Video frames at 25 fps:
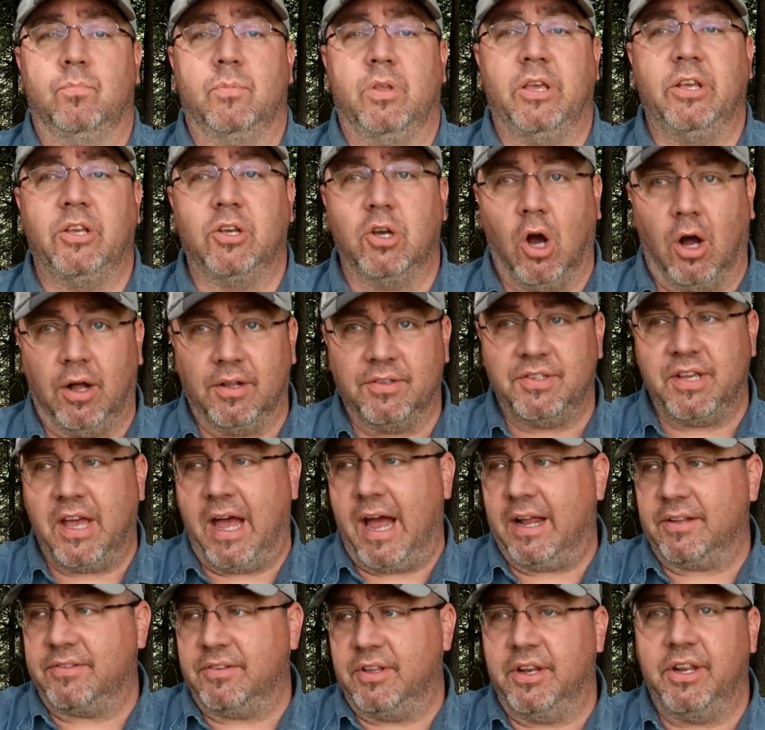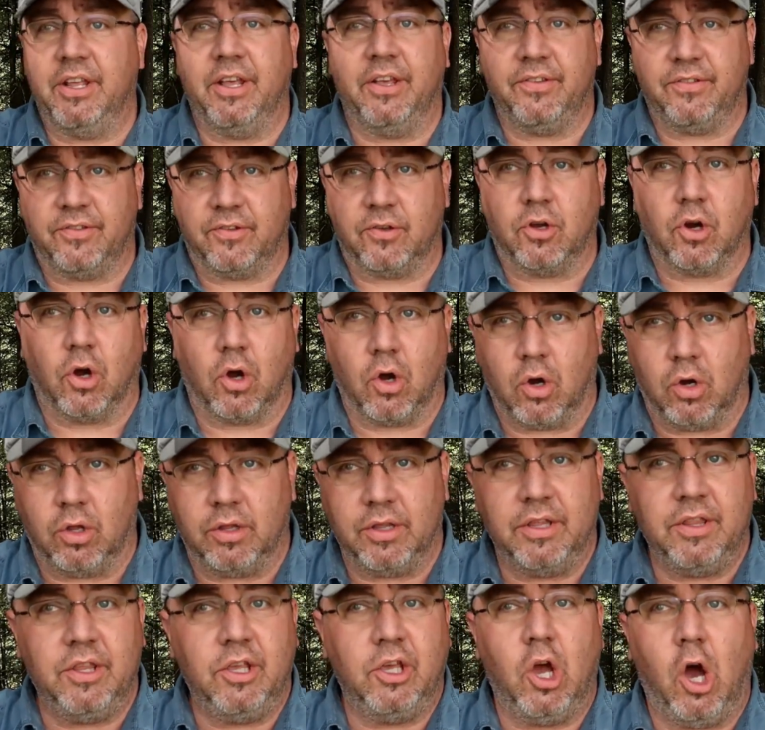He contacted his girl
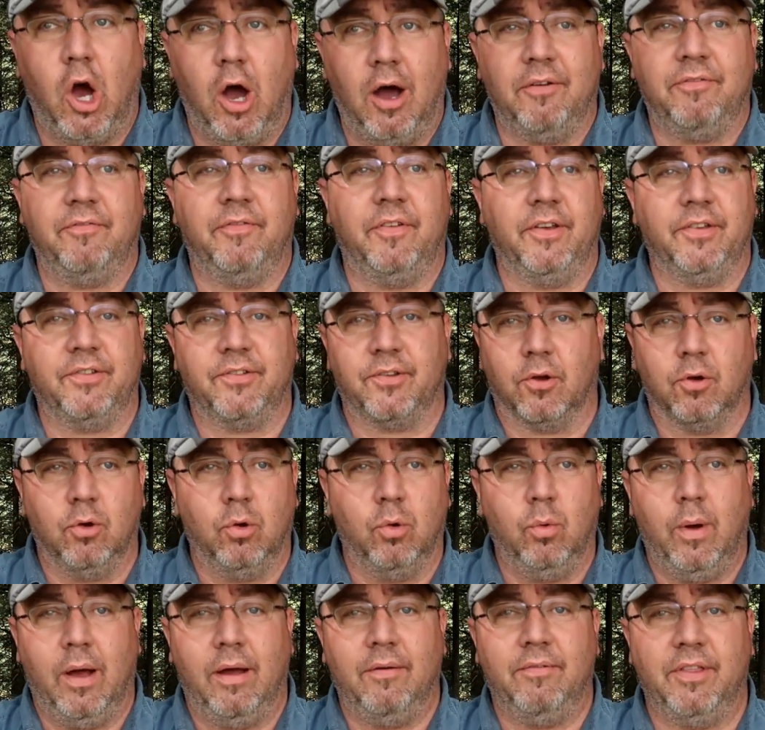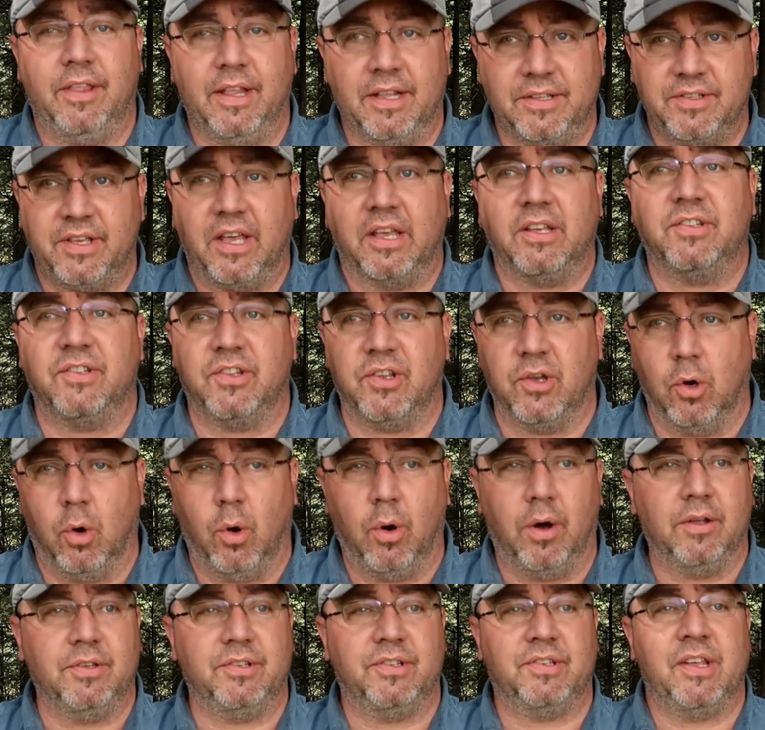in the office or whoever that takes the
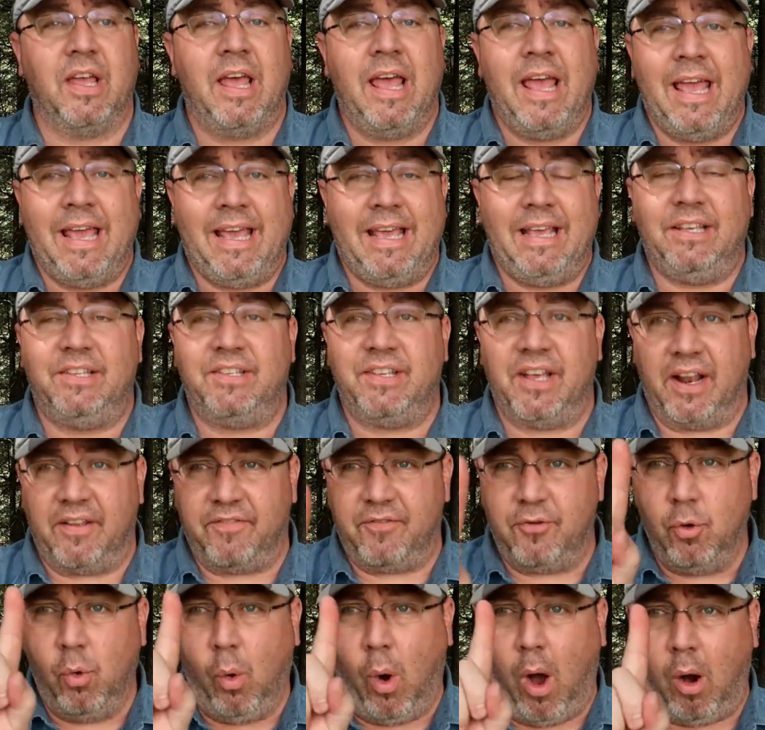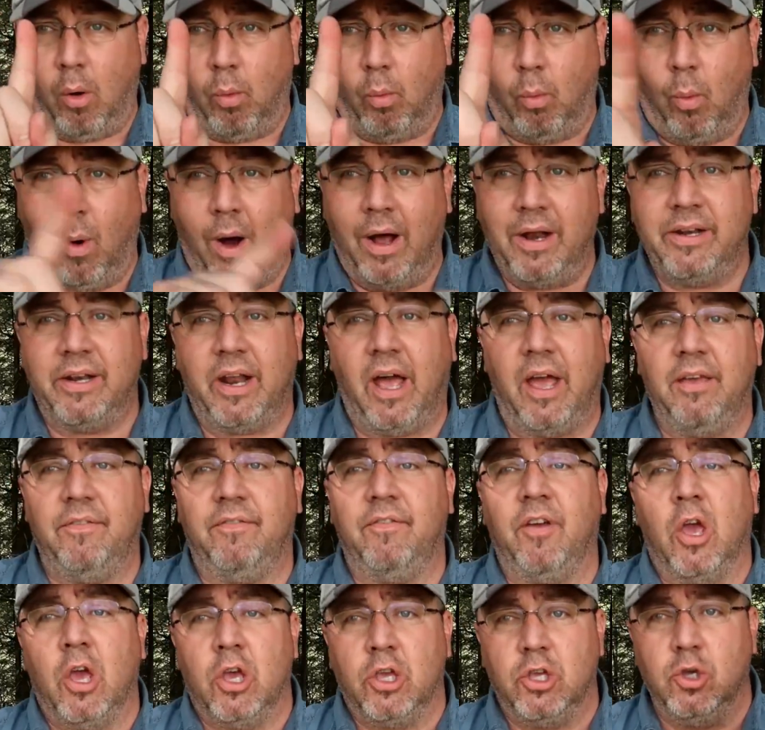orders. He said, if you want one
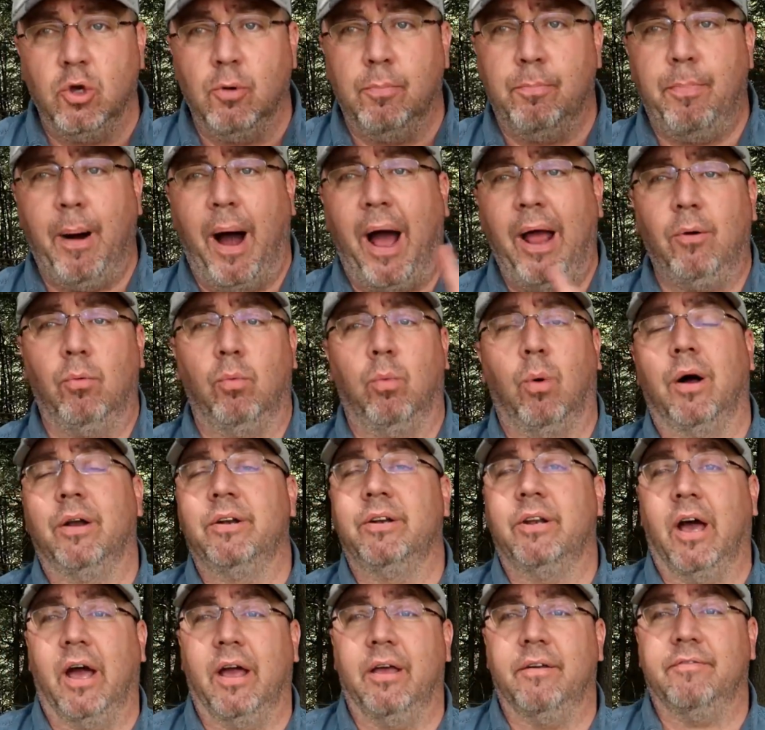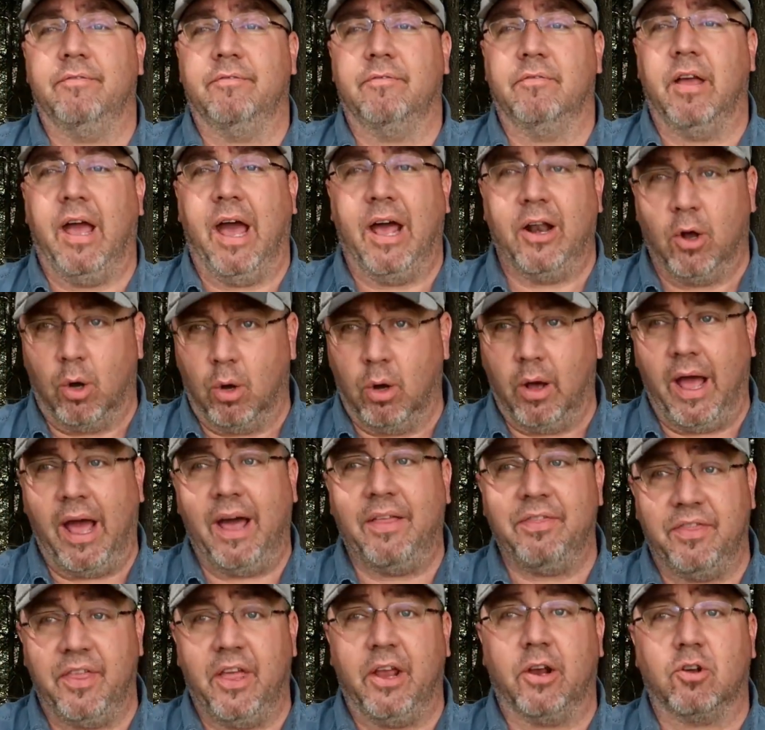knife, you buy one knife
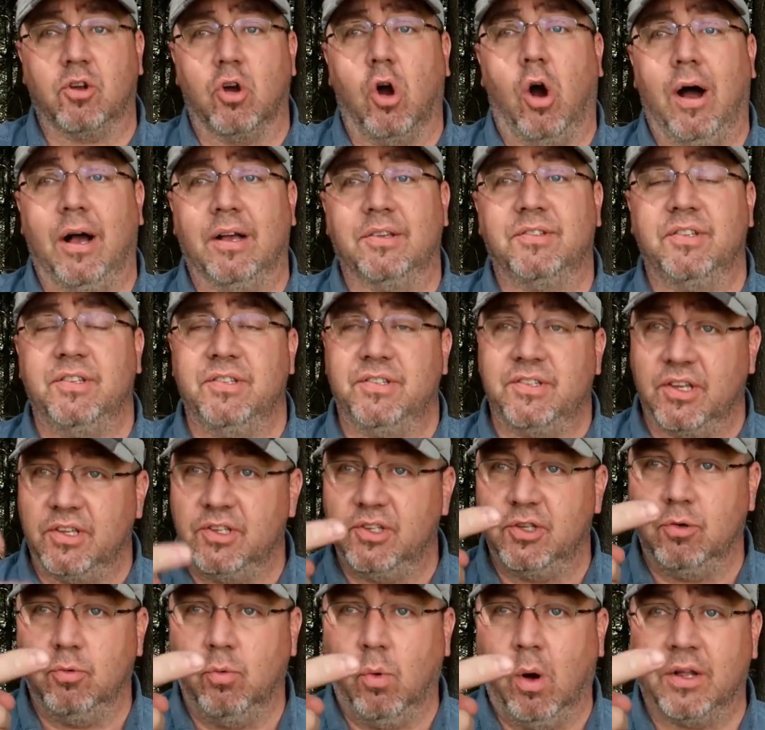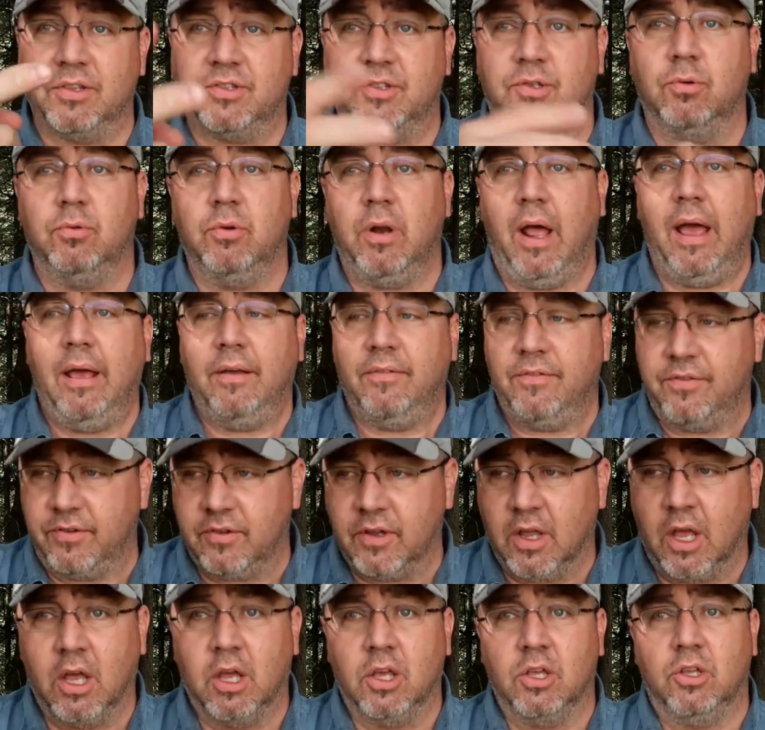at their cost. He says, you want two knives,
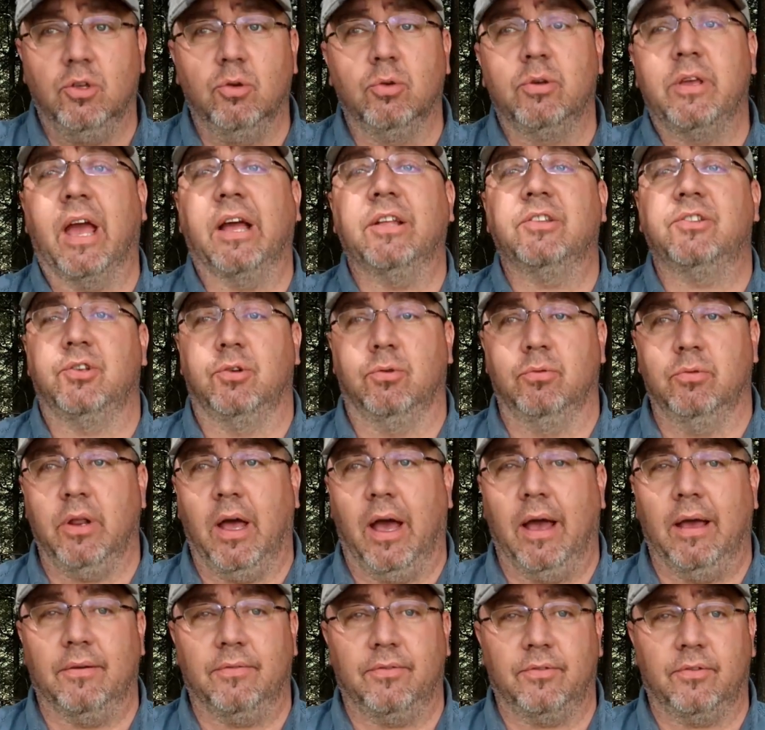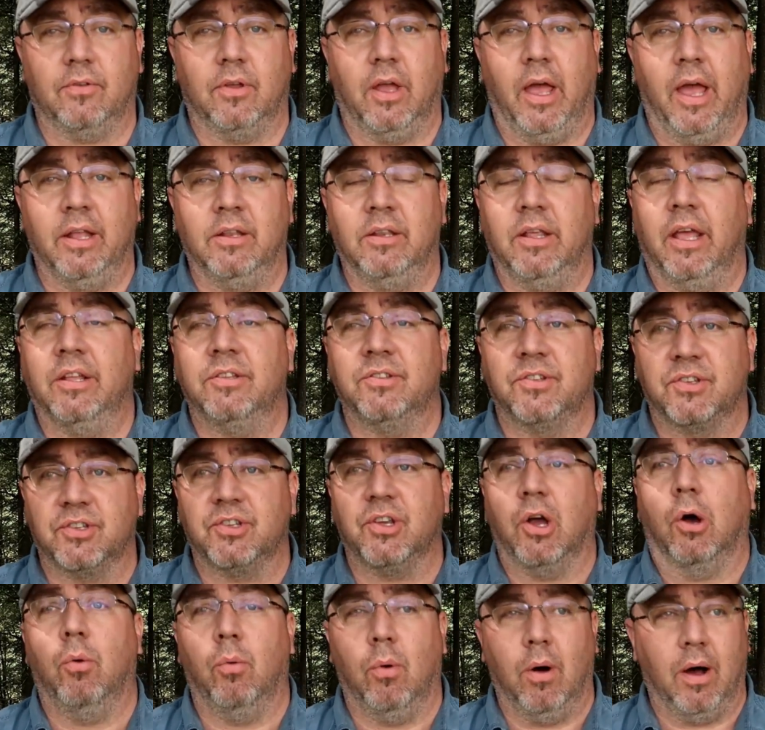you get two knives, and
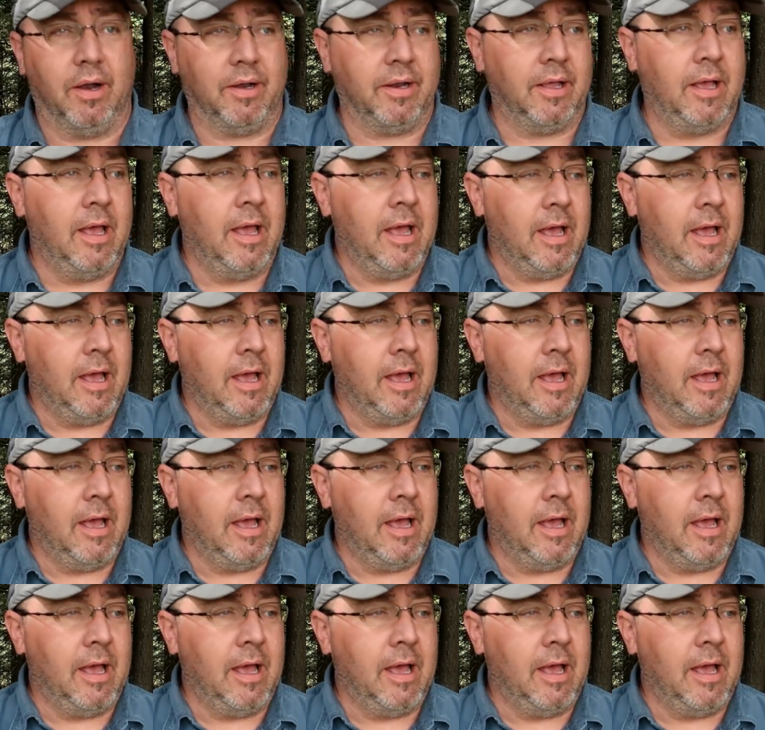so on.